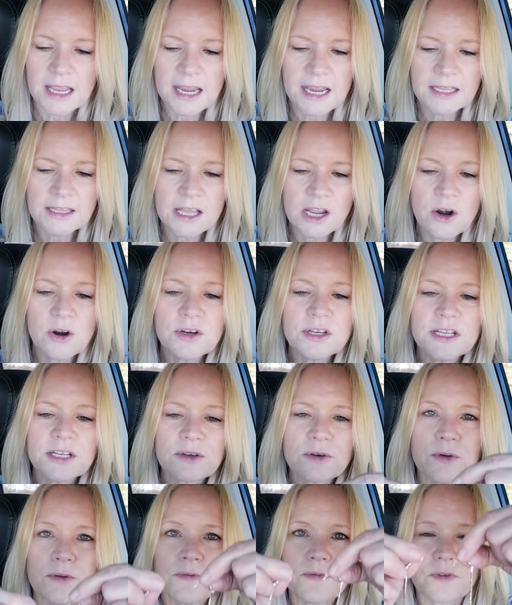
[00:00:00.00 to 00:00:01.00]
and they are
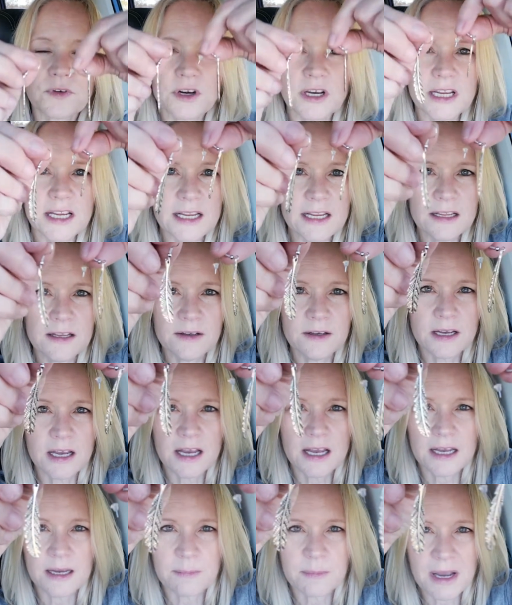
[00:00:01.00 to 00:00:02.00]
nickel free.
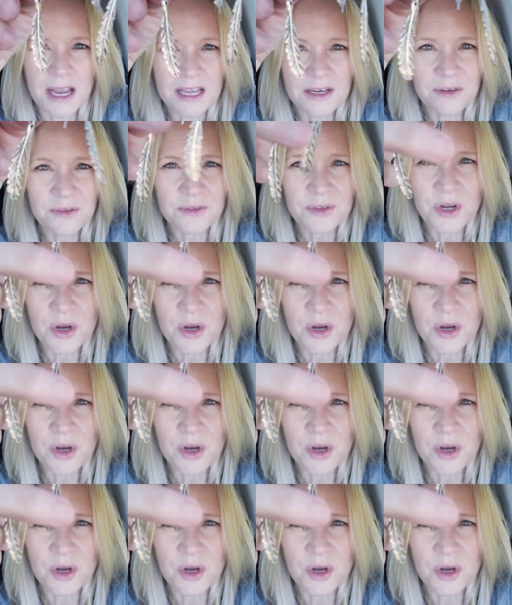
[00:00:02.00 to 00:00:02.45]
Um, I don't